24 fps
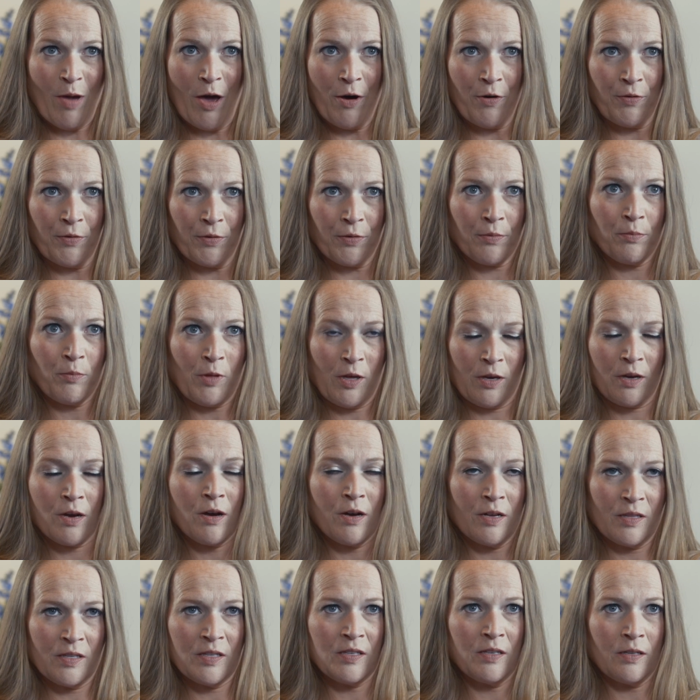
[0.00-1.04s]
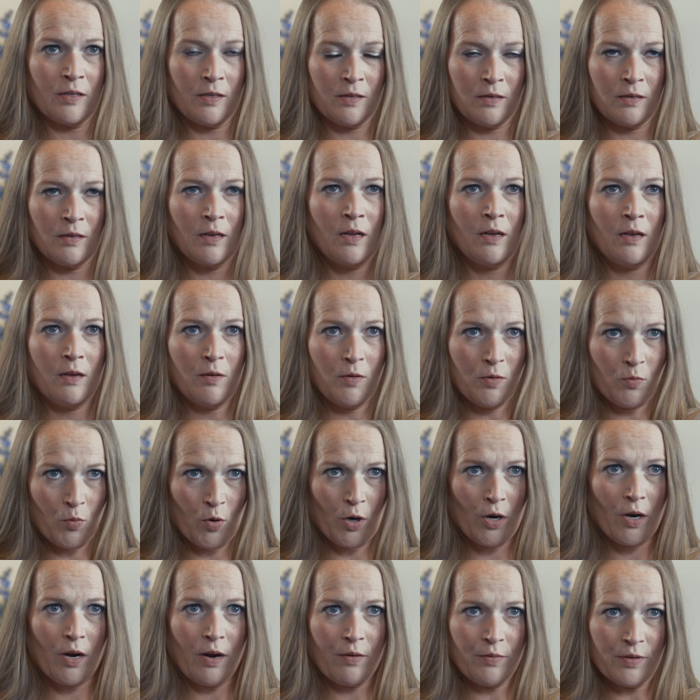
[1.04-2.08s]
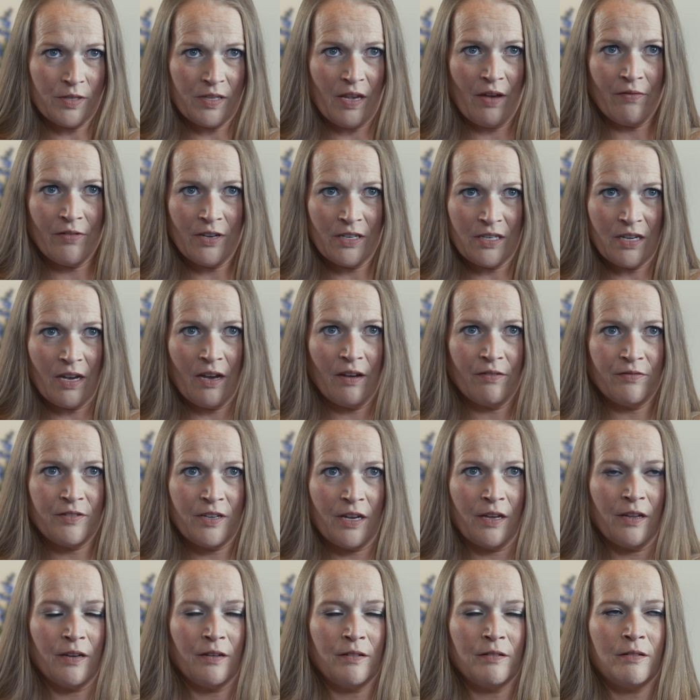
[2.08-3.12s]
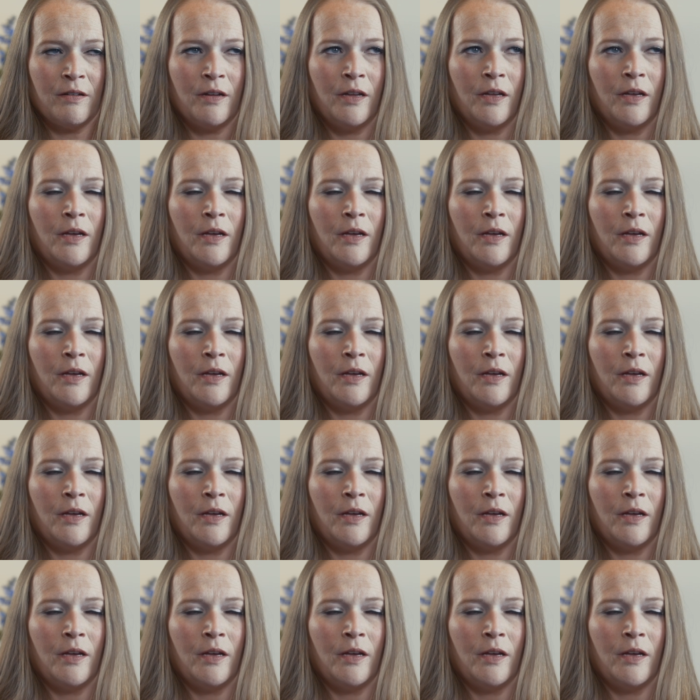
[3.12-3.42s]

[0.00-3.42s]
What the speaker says: mouth, the constant work I was having to have done.